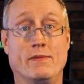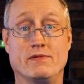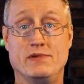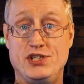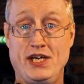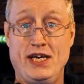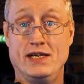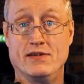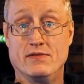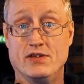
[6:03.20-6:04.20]
up the
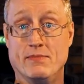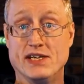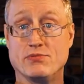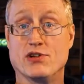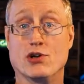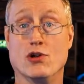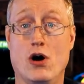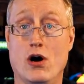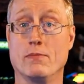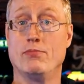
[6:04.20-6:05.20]
machine, to, to, mess with the
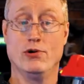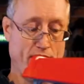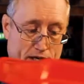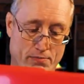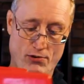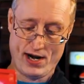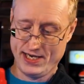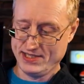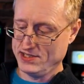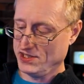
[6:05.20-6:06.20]
claw and put in your
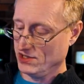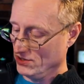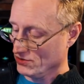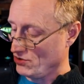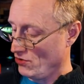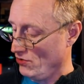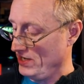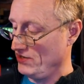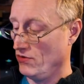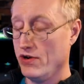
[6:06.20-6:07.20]
prizes, the little
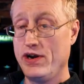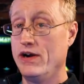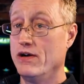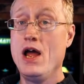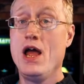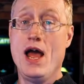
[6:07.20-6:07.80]
coin door here.